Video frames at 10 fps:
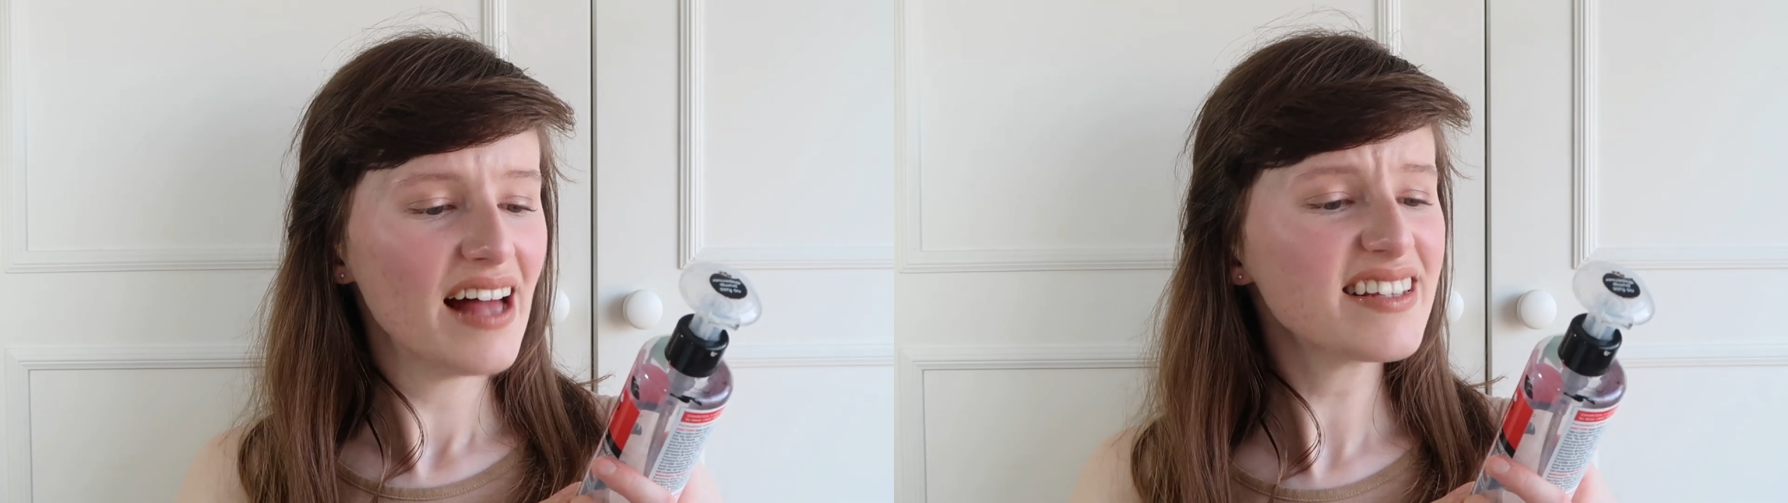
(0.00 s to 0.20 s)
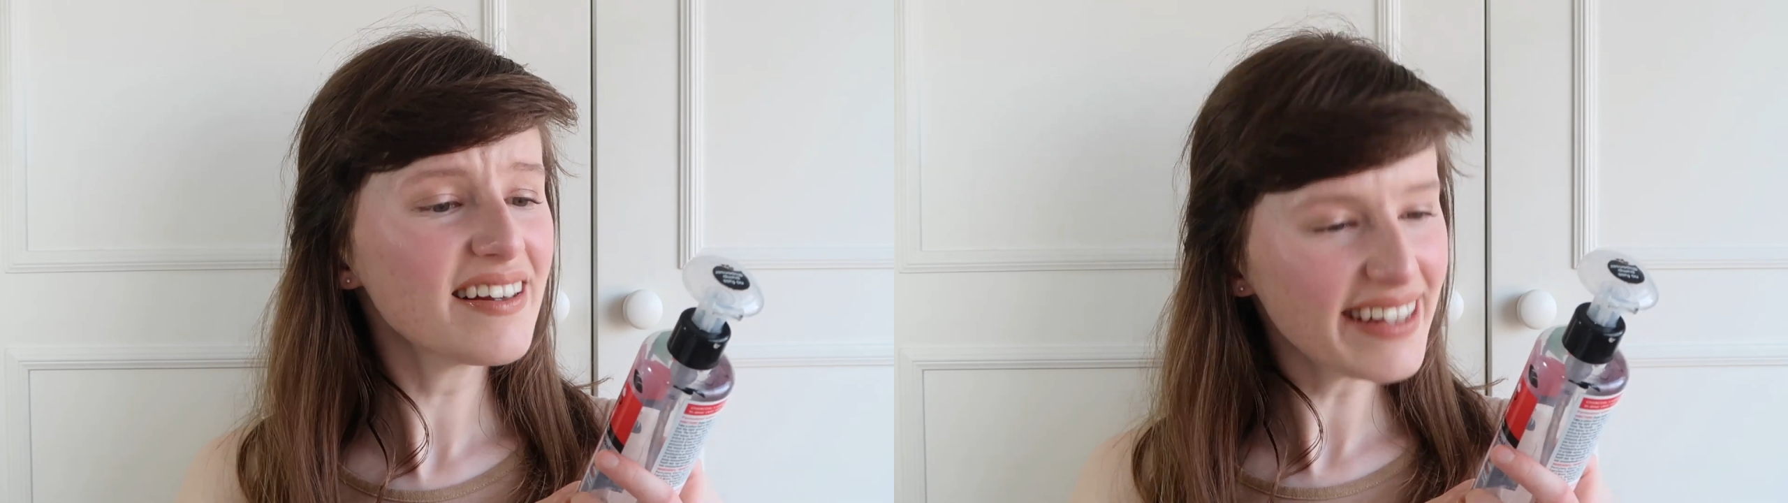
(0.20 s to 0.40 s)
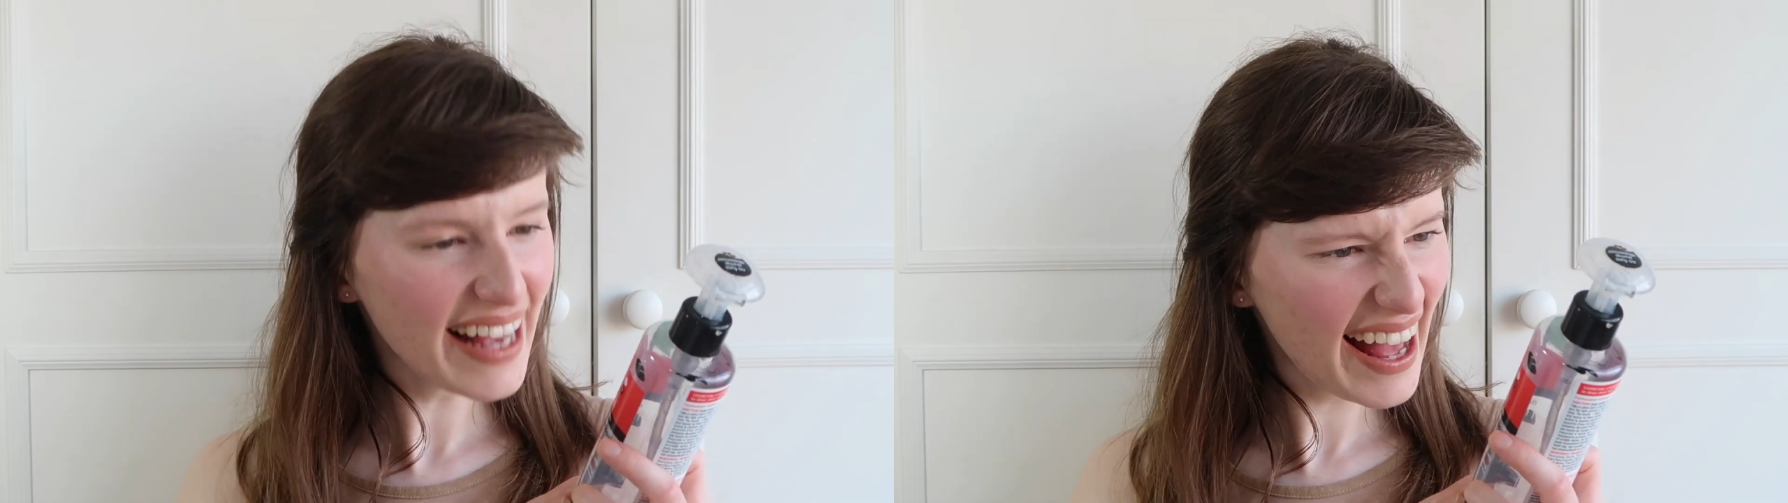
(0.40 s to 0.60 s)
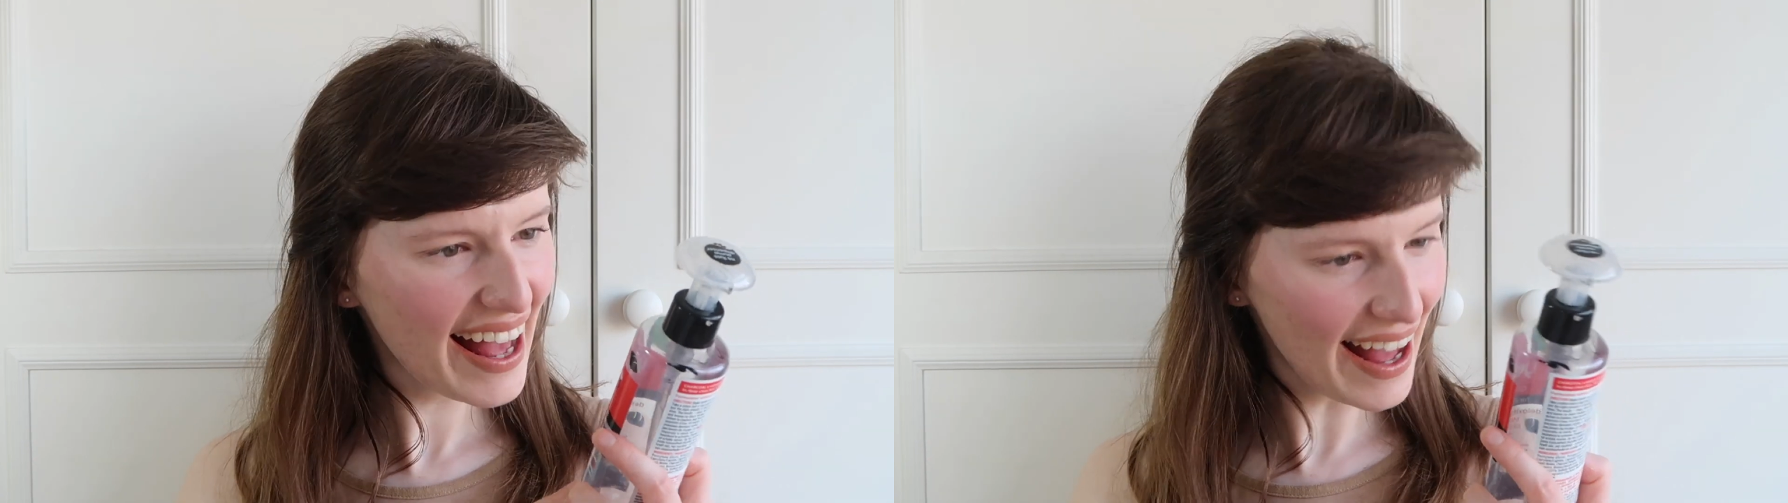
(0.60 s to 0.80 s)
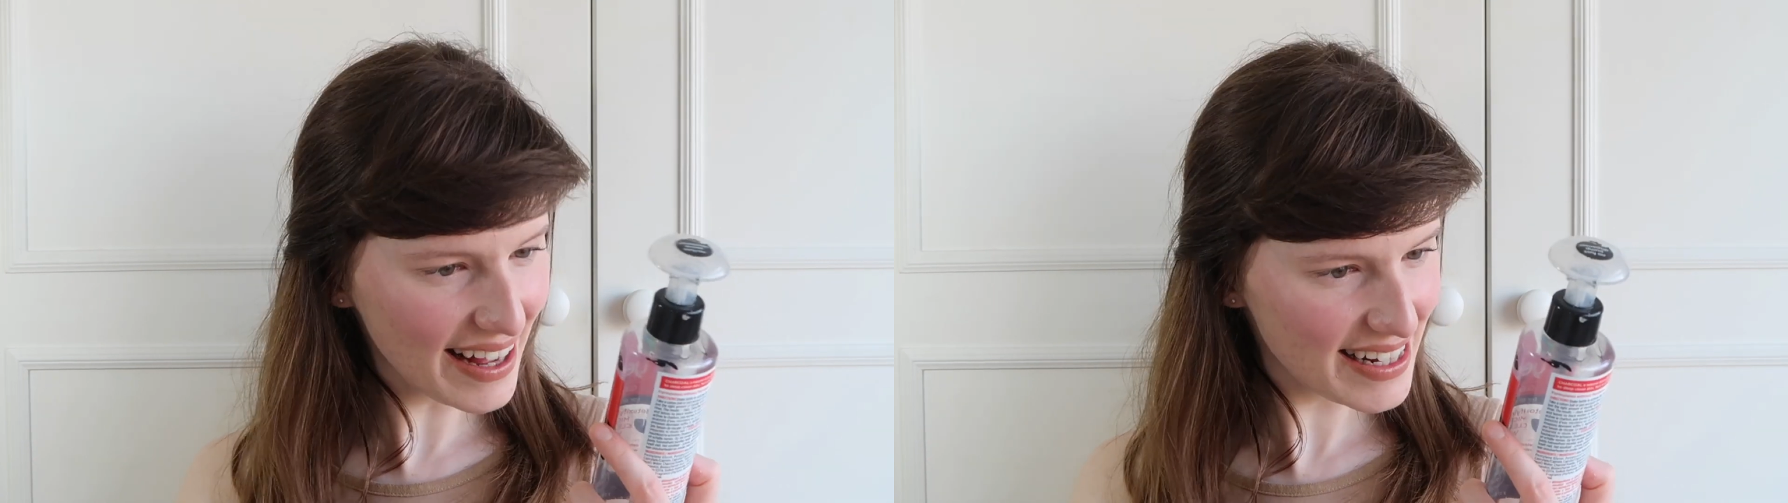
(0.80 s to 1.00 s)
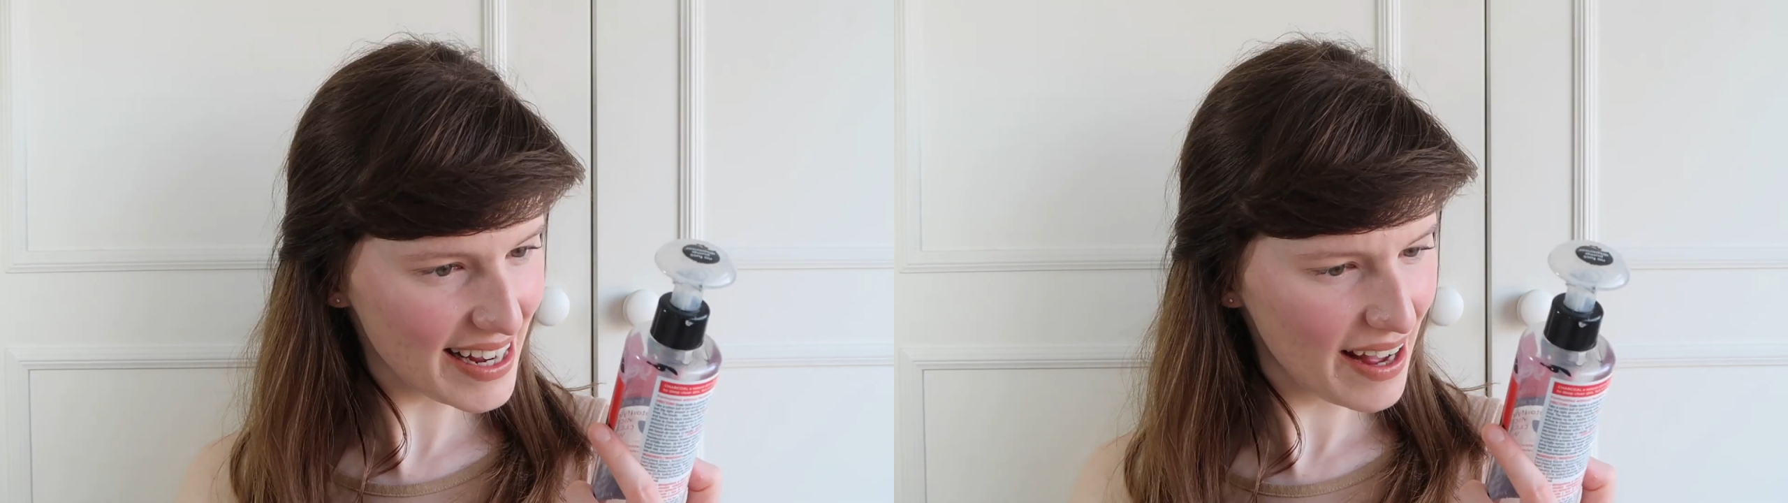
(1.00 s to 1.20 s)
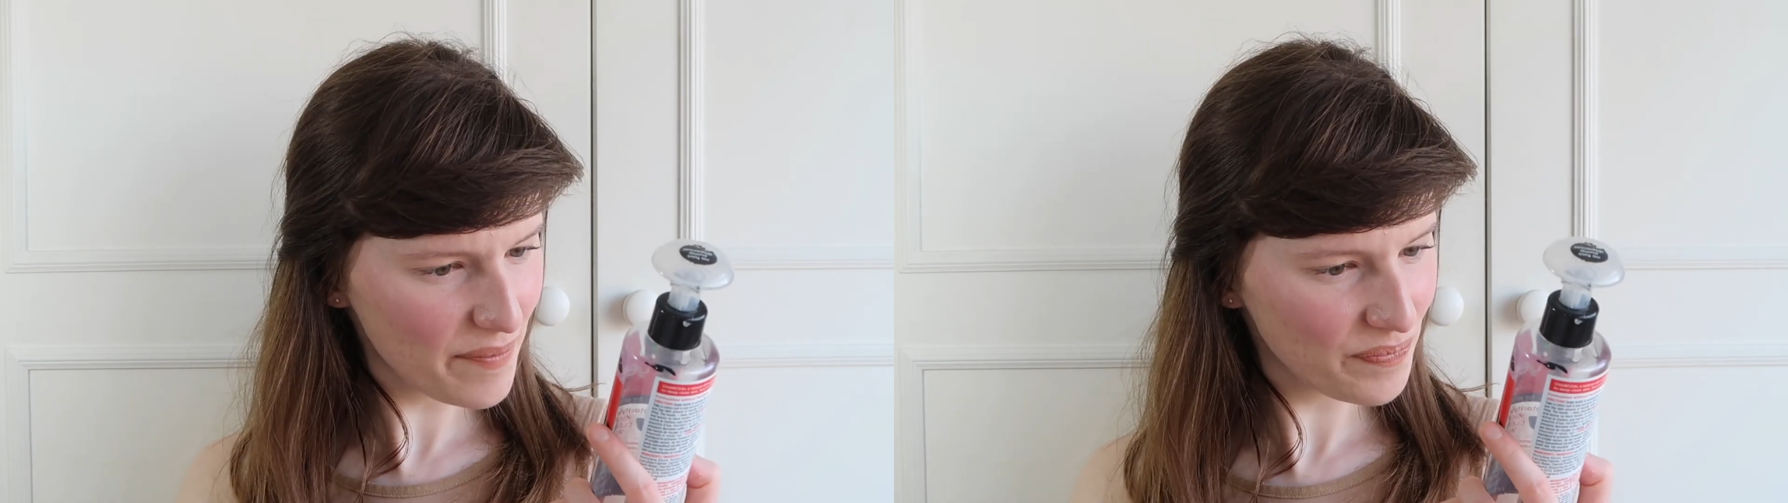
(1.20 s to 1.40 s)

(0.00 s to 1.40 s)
So yeah,